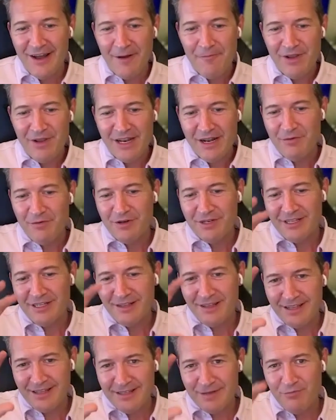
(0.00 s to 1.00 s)
being able to
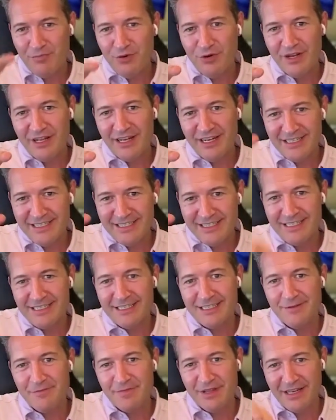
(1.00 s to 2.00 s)
put in a
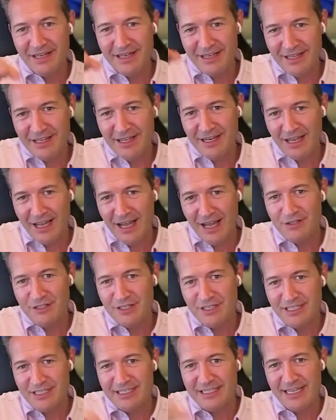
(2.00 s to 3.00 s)
system that allows
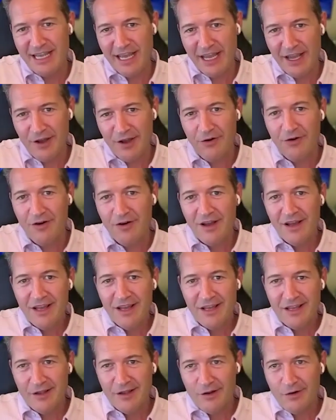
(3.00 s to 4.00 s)
you to scale,
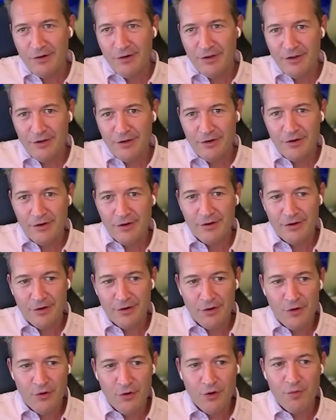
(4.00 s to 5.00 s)

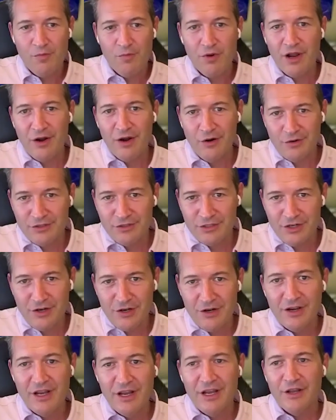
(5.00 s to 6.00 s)
your corporate
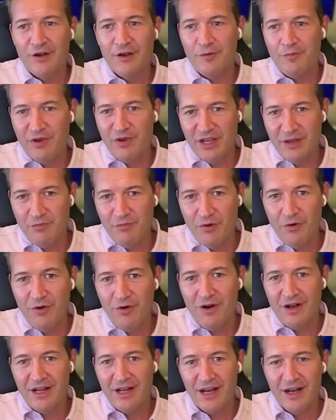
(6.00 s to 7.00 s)
culture, your
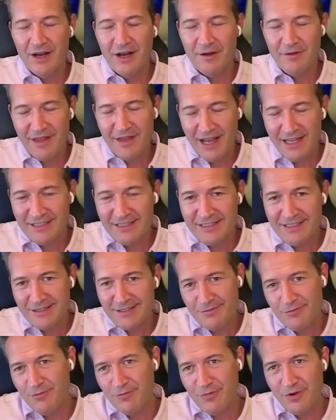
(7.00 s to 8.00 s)
people,
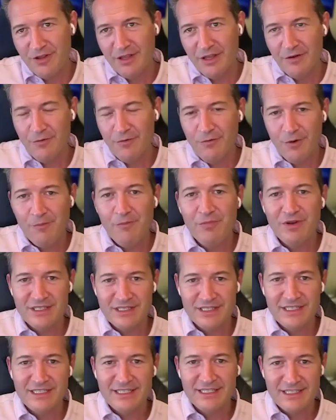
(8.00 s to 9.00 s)
that's really what
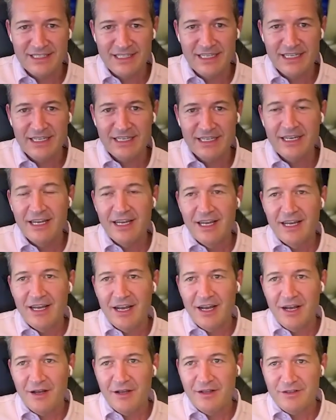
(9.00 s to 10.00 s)
businesses need.
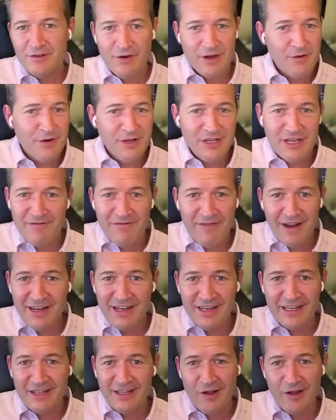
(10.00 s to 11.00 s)
It's great when you can find
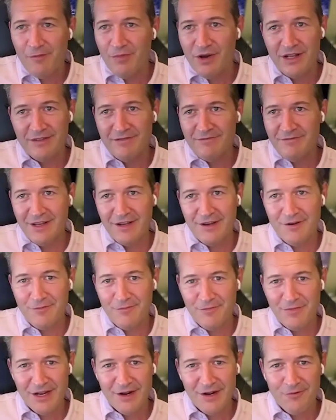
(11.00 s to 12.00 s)
an Elon, but they're,
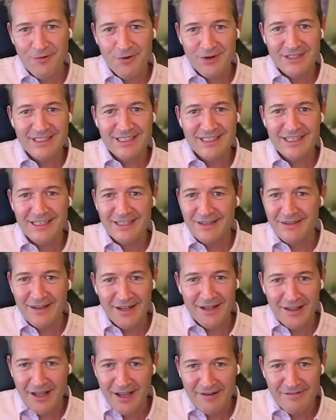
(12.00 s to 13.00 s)
once in
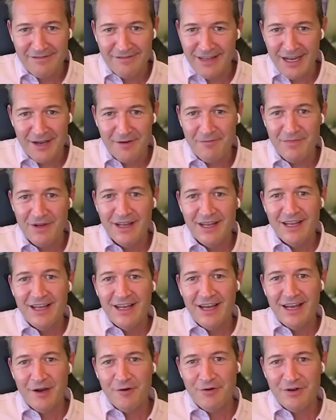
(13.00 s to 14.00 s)
a lifetime.
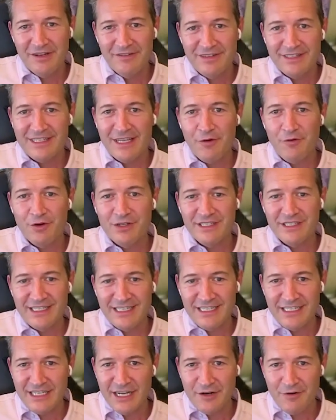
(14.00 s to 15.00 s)
I wouldn't even say once in
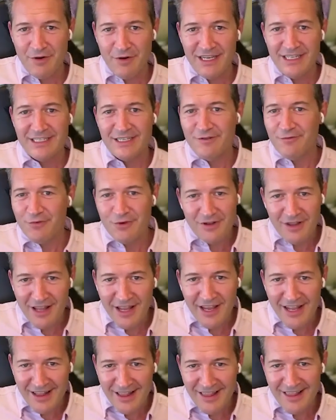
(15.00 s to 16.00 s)
a generation. We're
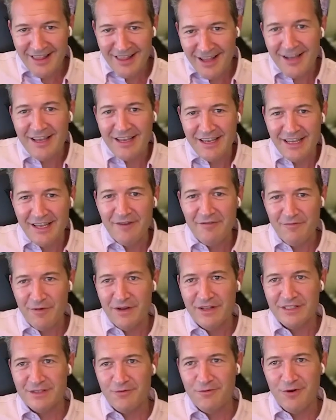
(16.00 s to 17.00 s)
like lucky if
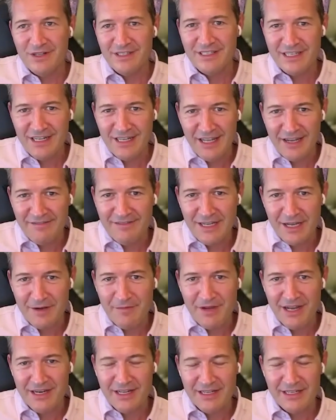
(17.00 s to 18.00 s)
it's a once in a lifetime
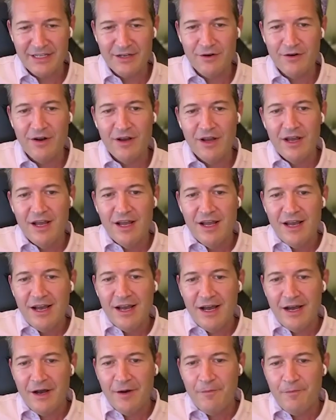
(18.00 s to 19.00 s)
kind of deal.
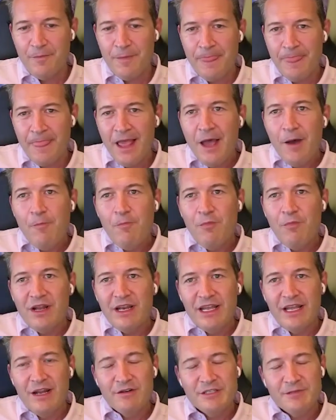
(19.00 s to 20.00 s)
Um,
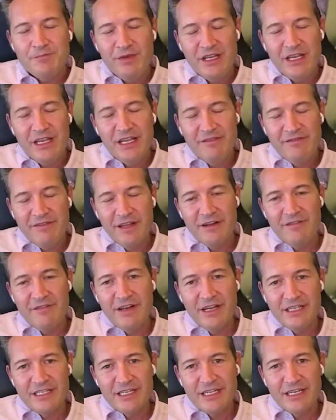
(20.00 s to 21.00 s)
but speaking of
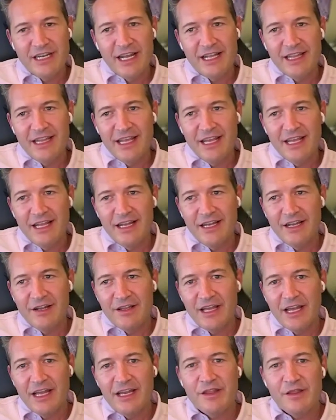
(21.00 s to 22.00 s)
innovation, at the near
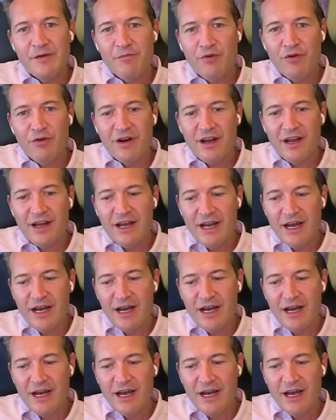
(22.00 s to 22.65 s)
the end of the book,